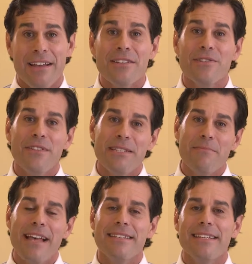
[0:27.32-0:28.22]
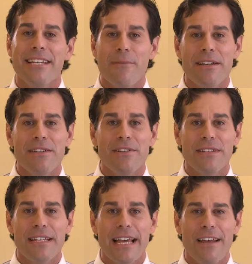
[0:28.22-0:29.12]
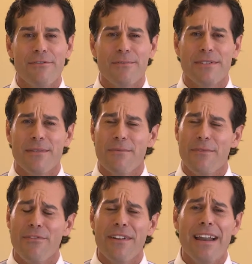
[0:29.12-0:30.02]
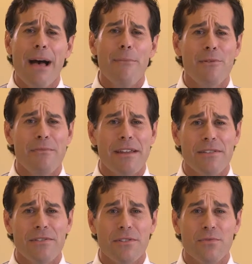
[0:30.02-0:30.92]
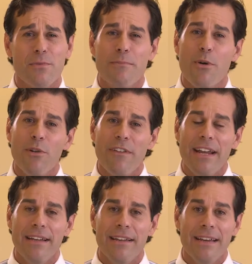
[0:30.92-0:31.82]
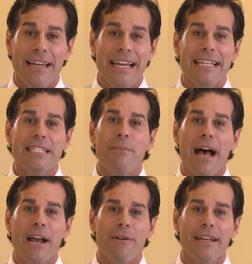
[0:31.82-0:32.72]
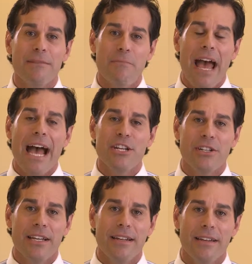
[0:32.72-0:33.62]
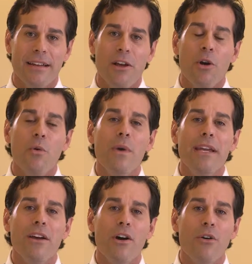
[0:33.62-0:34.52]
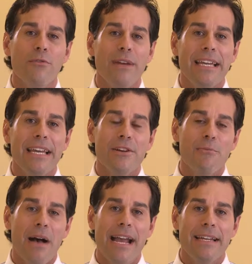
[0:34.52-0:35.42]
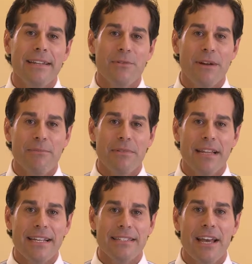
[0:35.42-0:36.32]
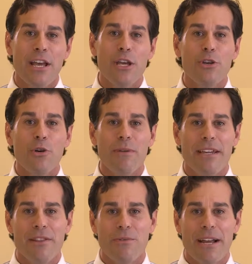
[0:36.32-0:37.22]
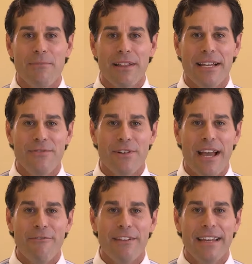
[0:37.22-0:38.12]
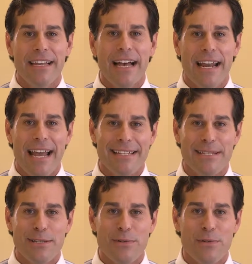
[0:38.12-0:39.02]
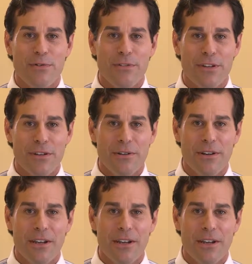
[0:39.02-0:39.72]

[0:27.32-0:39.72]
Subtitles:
So this message coming to you today from some phenomenal ministers will be motivating, inspiring, and passionate. We know if we can get your mind in the right place, you'll be in the right place for everything God has in store for you.